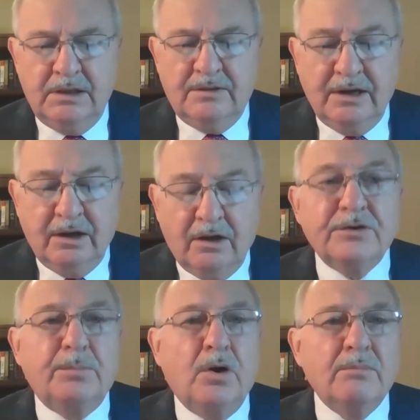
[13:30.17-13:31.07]
The health
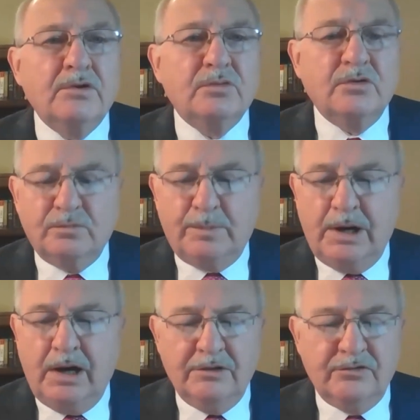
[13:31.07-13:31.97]
department's
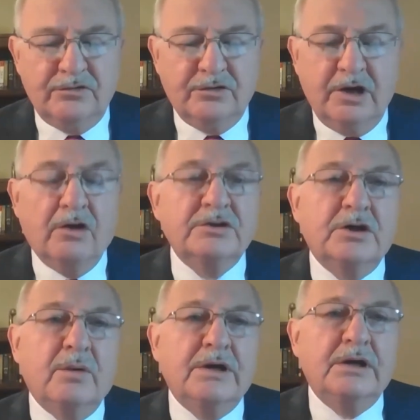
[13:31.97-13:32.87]
response to the
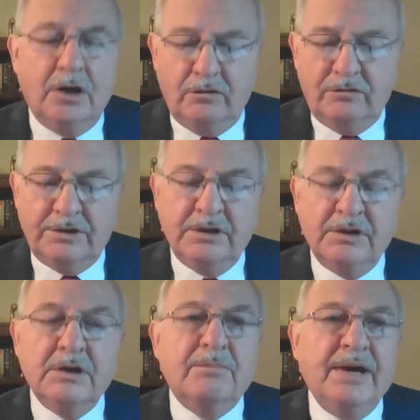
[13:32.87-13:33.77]
ongoing COVID
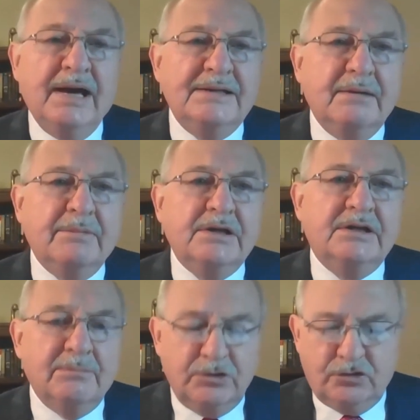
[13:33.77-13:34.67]
pandemic
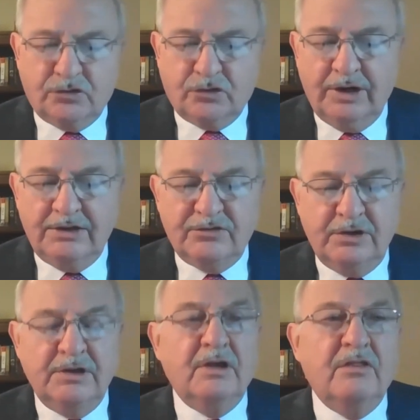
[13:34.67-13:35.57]
demonstrates
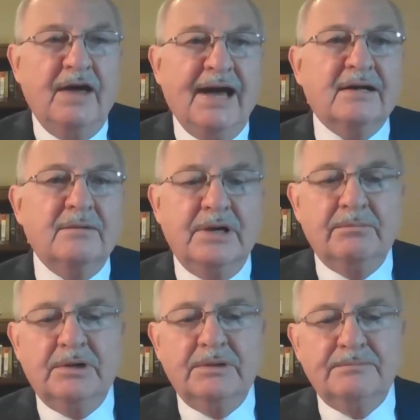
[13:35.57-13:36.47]
that
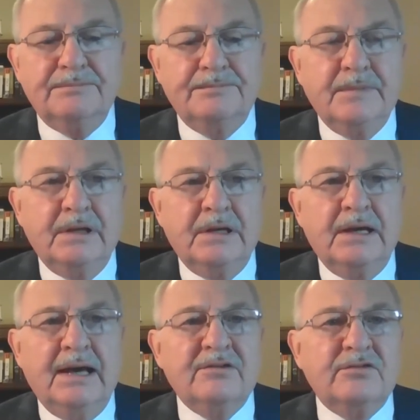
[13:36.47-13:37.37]
commitment.
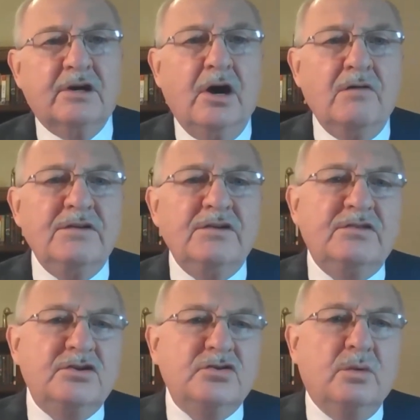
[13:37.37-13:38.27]
As the COVID
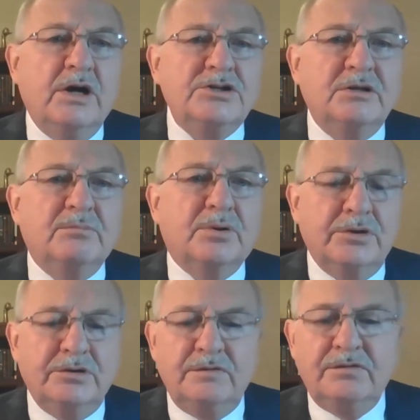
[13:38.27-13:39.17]
situation
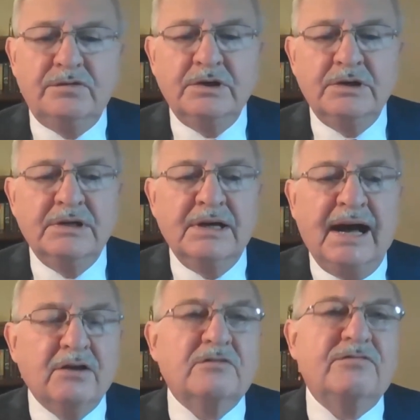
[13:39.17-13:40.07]
improves,
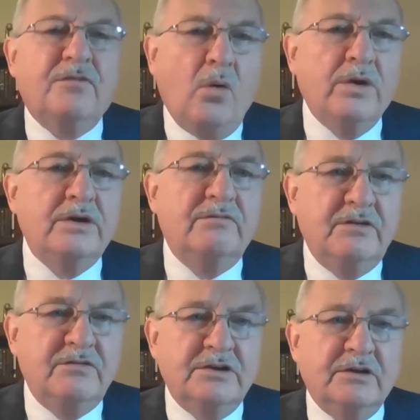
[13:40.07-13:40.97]
I look forward to
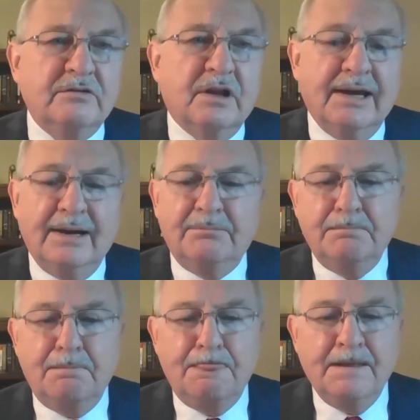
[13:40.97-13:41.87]
visiting the lab
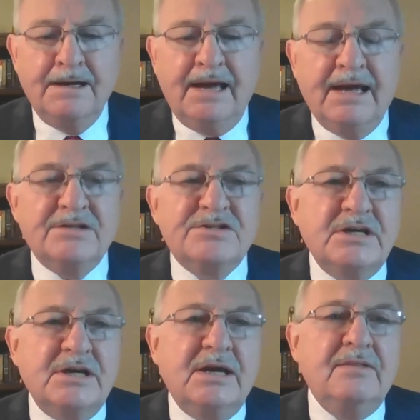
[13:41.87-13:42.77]
and
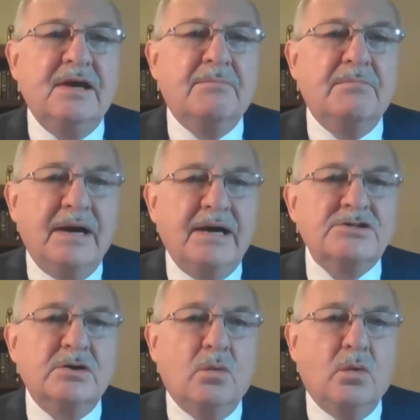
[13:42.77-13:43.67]
seeing the
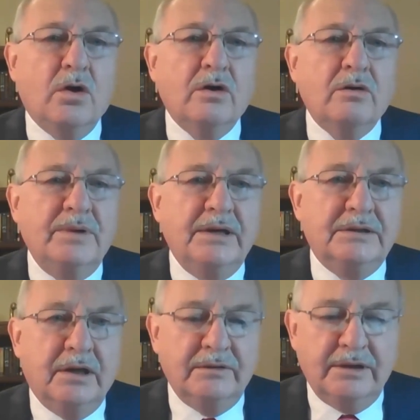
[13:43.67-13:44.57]
amazing work being
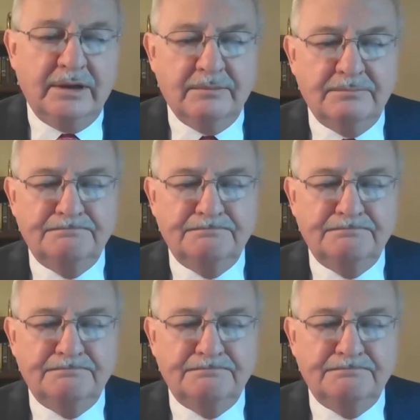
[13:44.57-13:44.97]
done there.